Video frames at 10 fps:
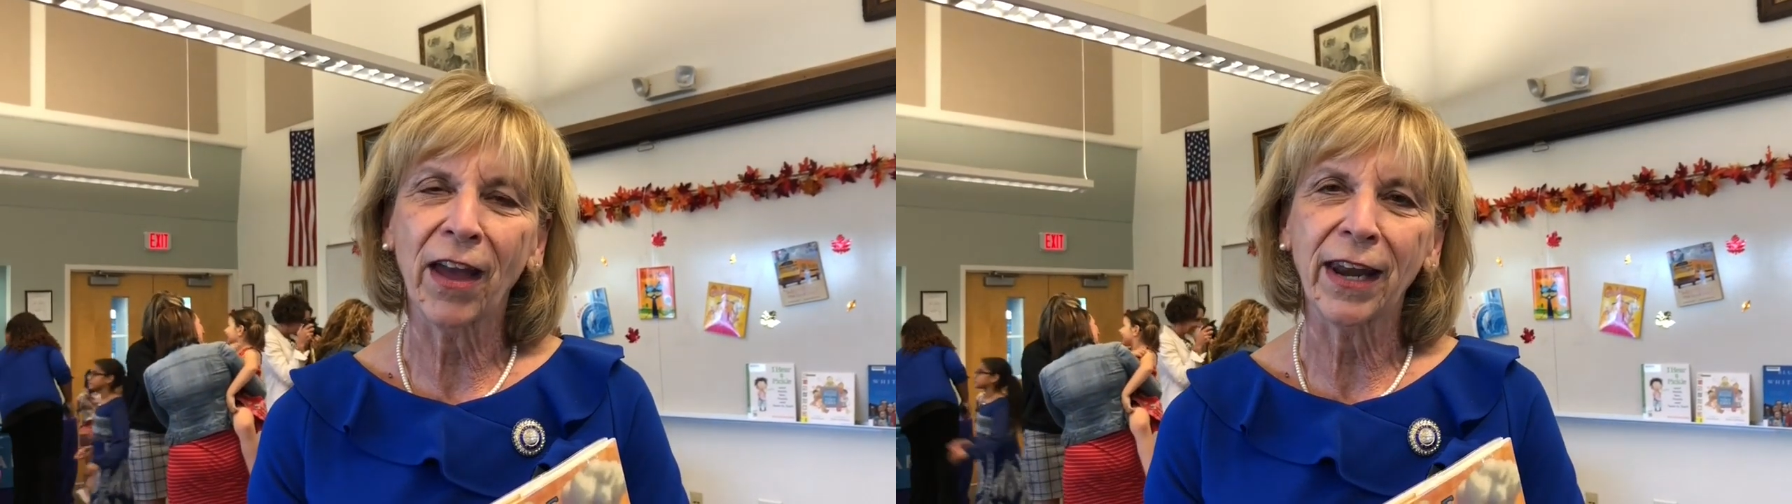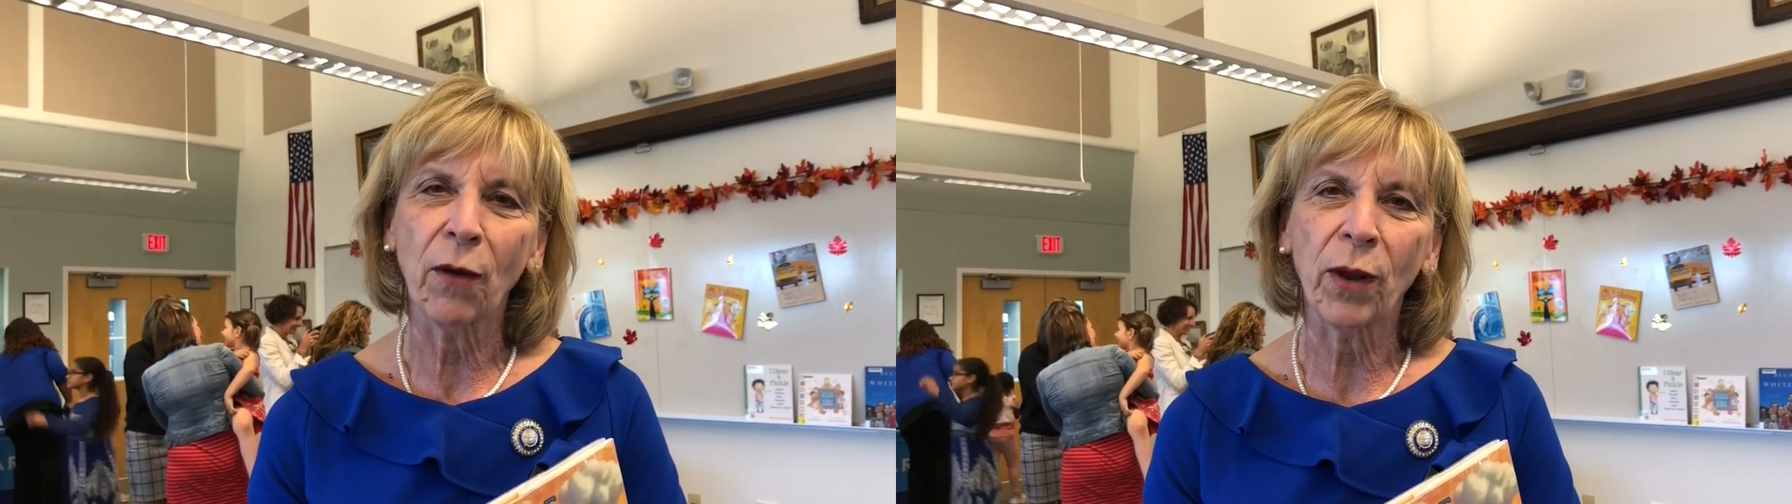
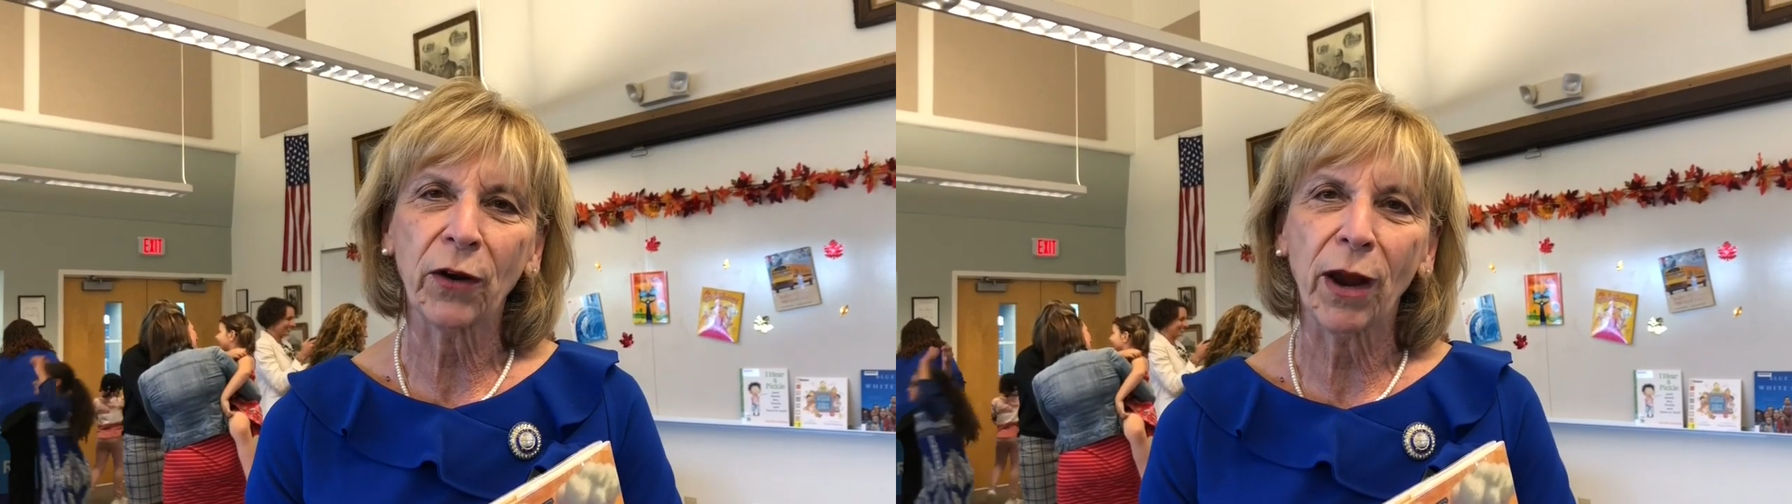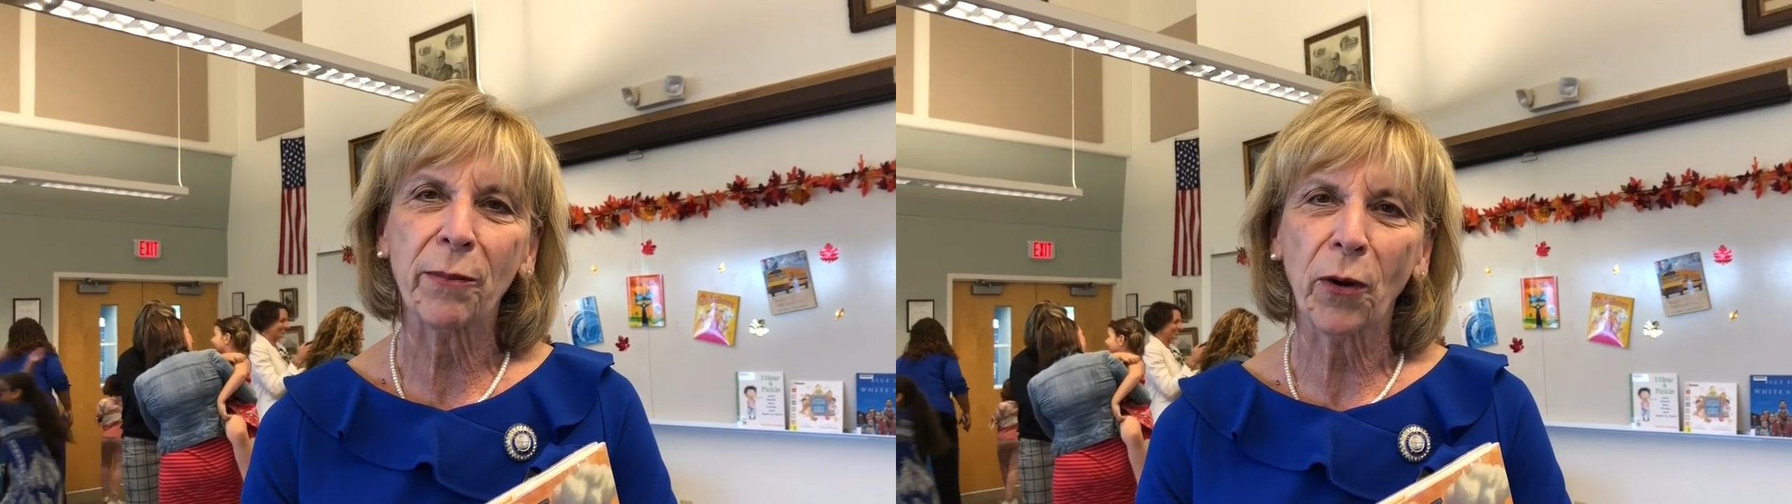found out what
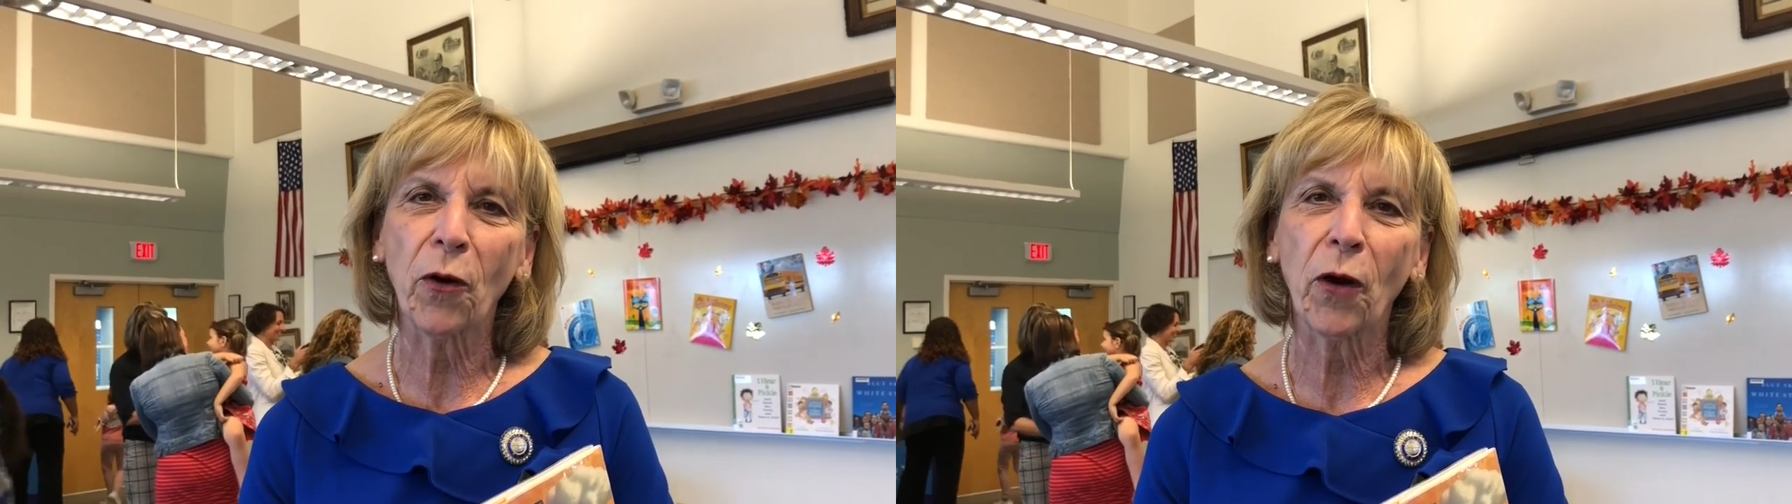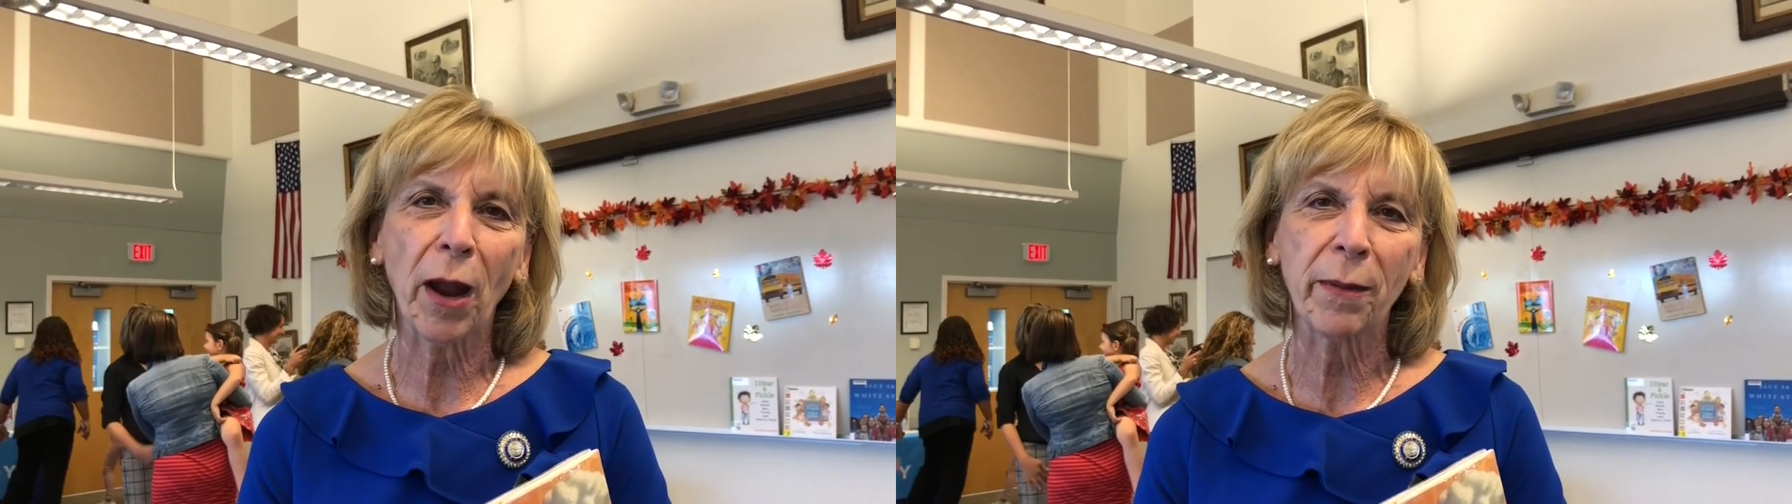a great
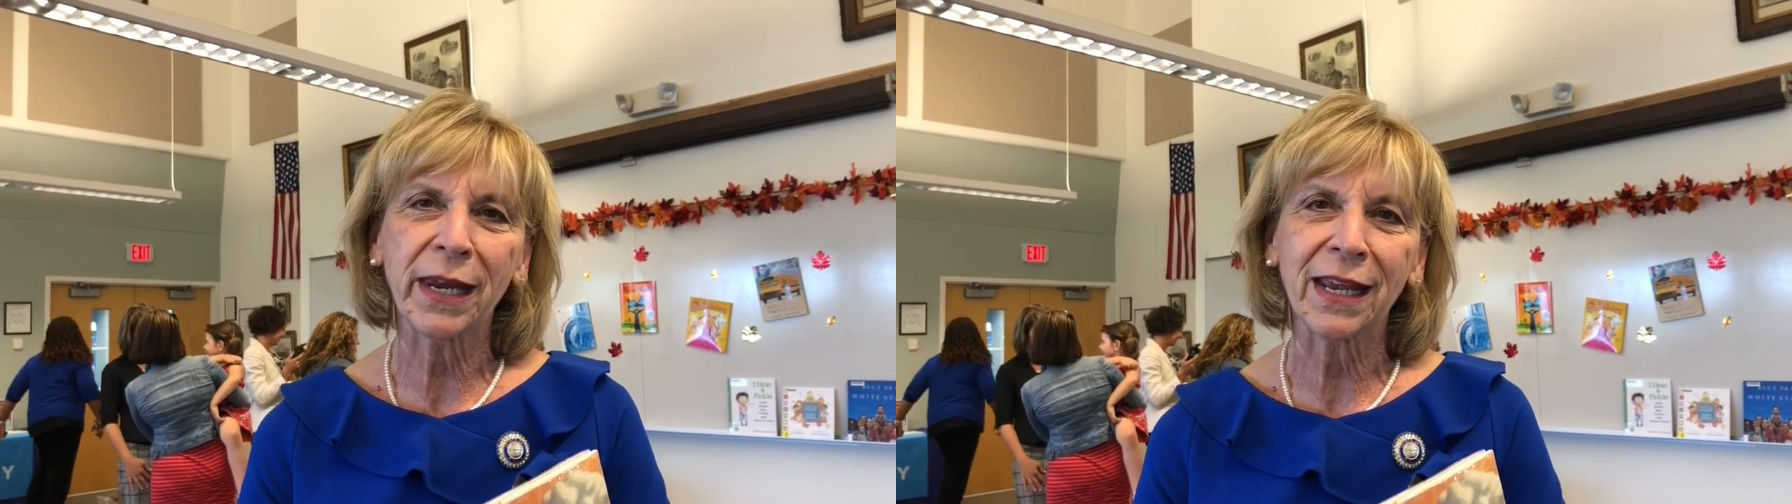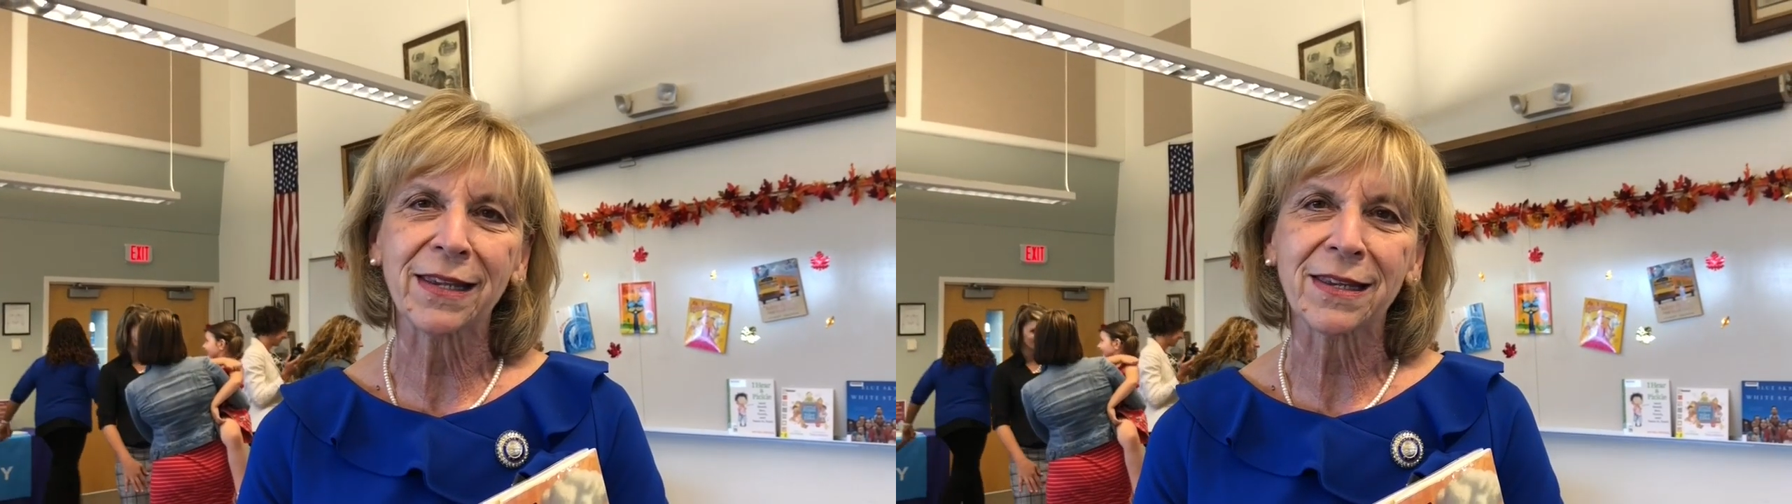program
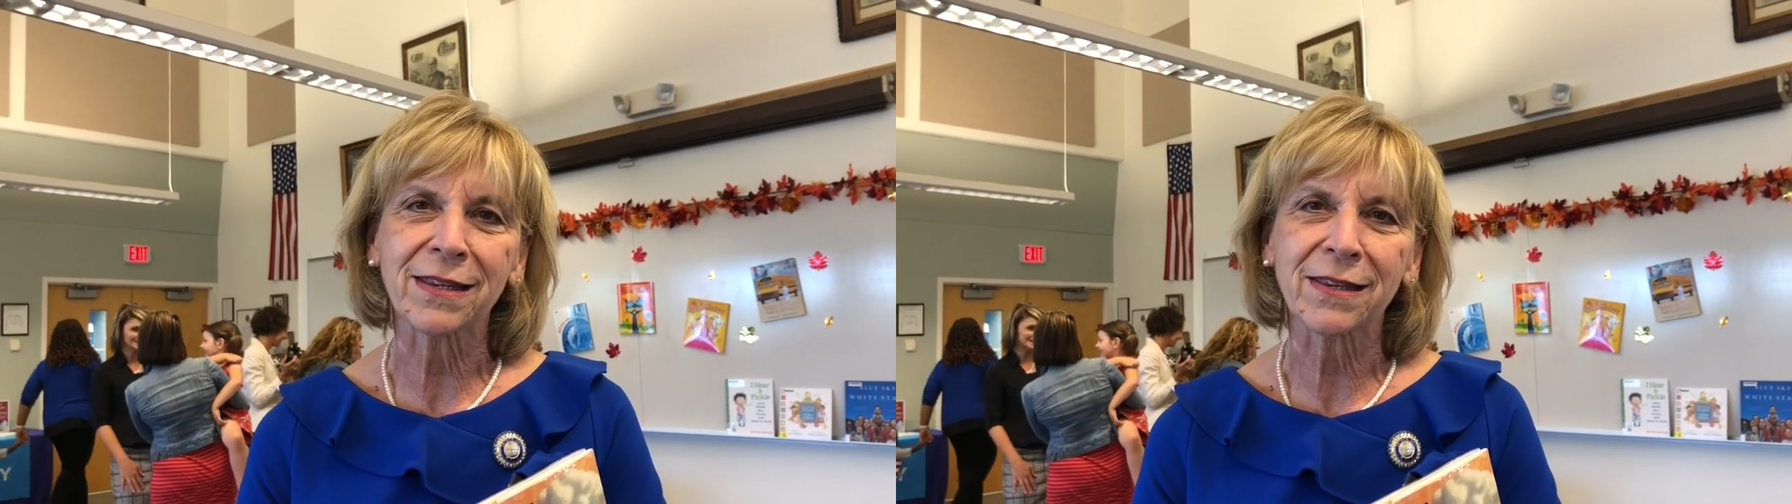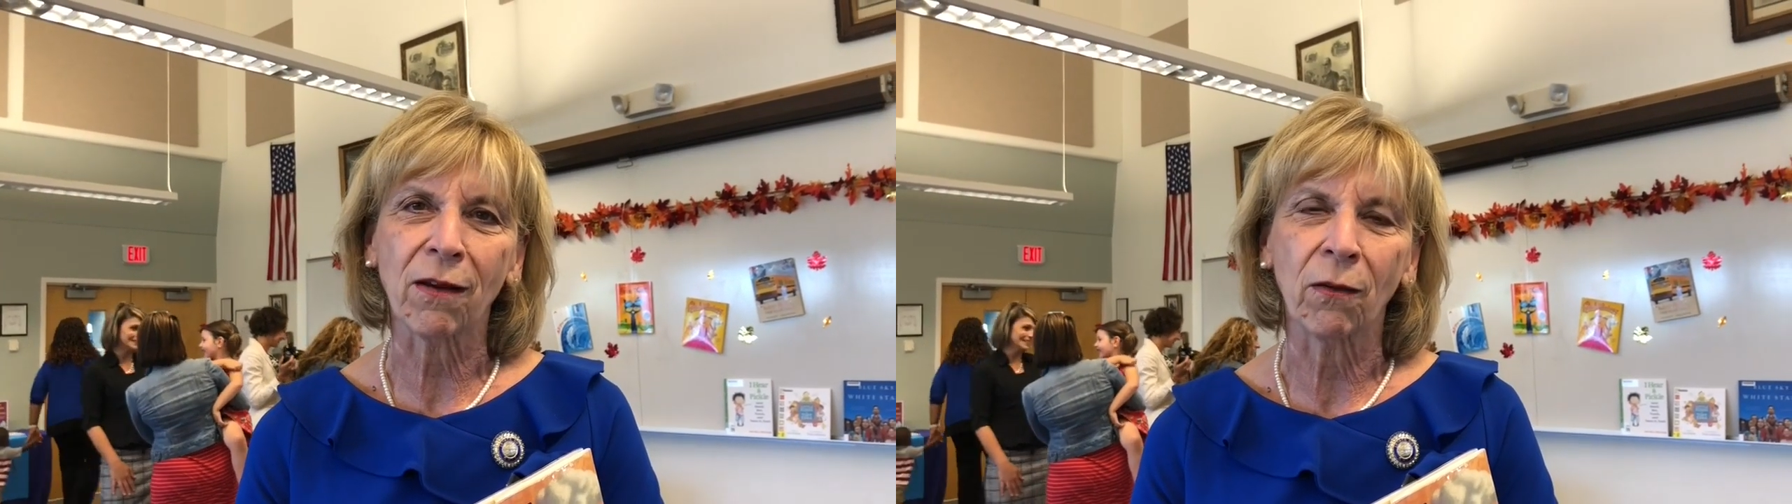it is.
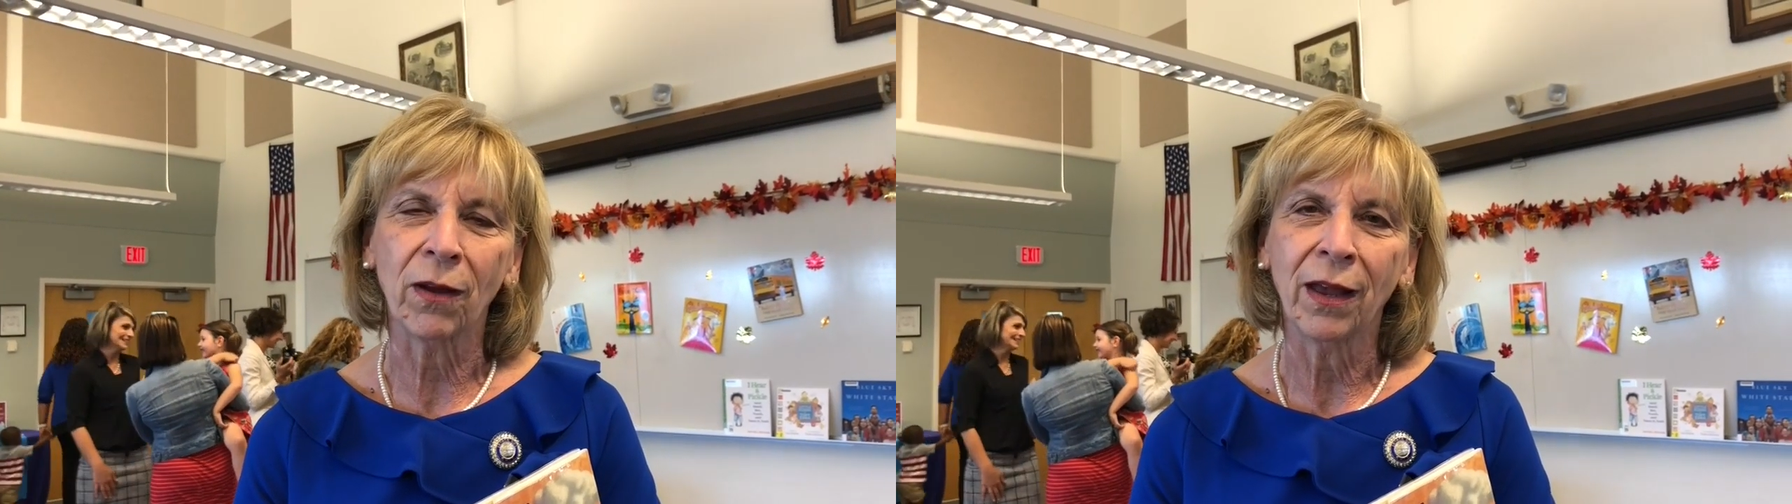And so.